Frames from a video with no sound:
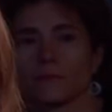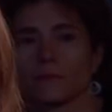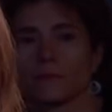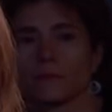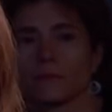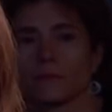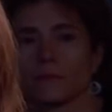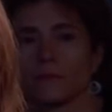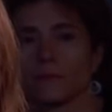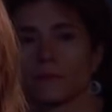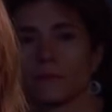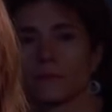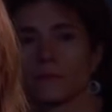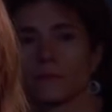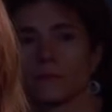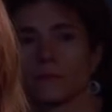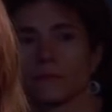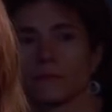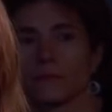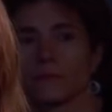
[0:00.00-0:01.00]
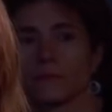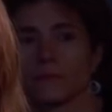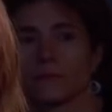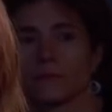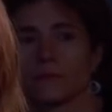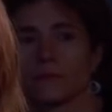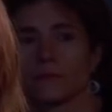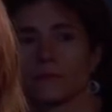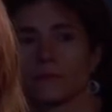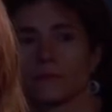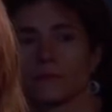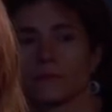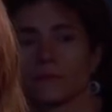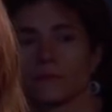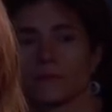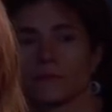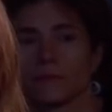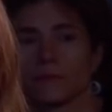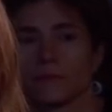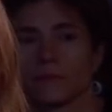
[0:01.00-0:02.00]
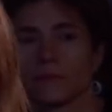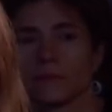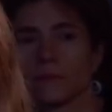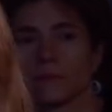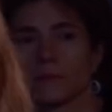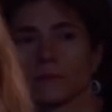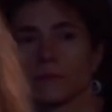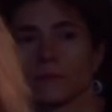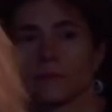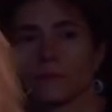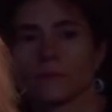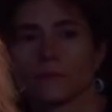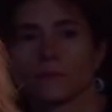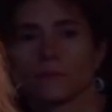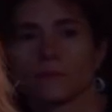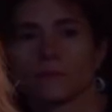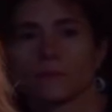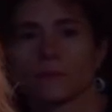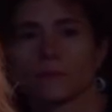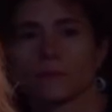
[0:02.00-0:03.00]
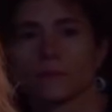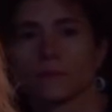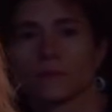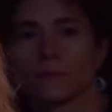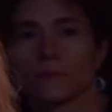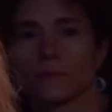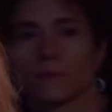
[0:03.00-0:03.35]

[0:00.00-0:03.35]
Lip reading: (not speaking)